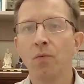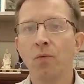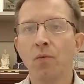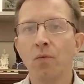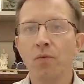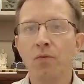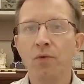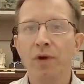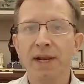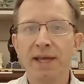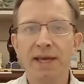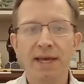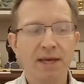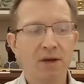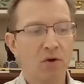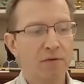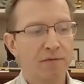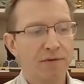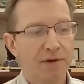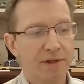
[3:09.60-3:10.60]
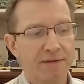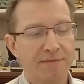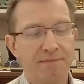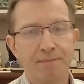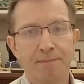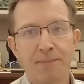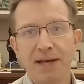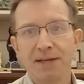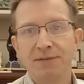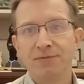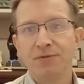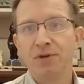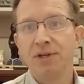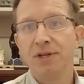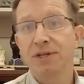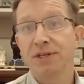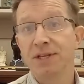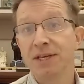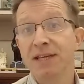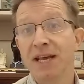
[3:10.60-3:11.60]
really, over the past few
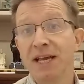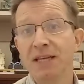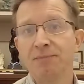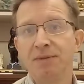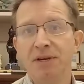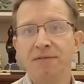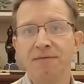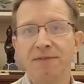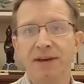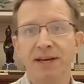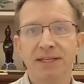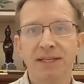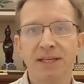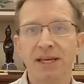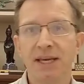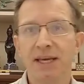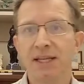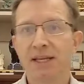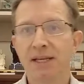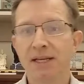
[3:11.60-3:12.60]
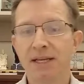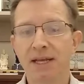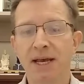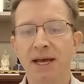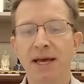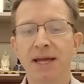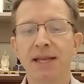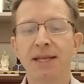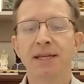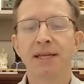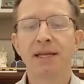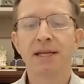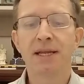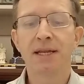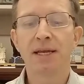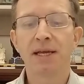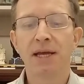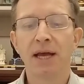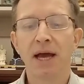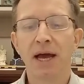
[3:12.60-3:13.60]
years, this has been investigated, and
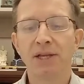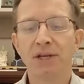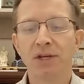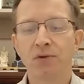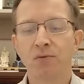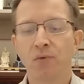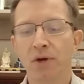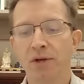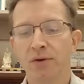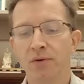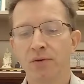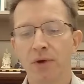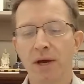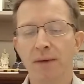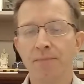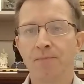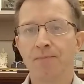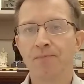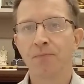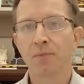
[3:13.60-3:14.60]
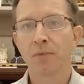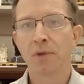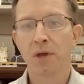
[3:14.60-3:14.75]
I just want to